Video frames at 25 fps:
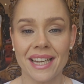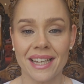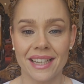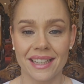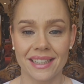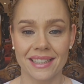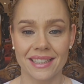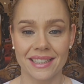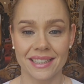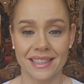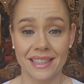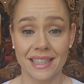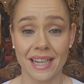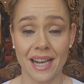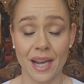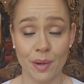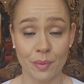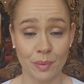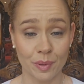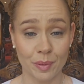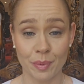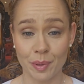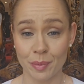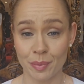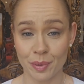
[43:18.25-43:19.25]
I
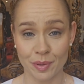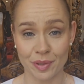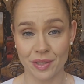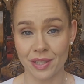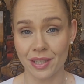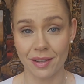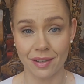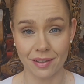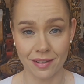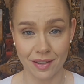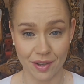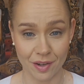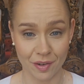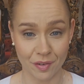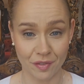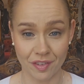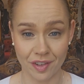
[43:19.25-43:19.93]
will be posting a lot of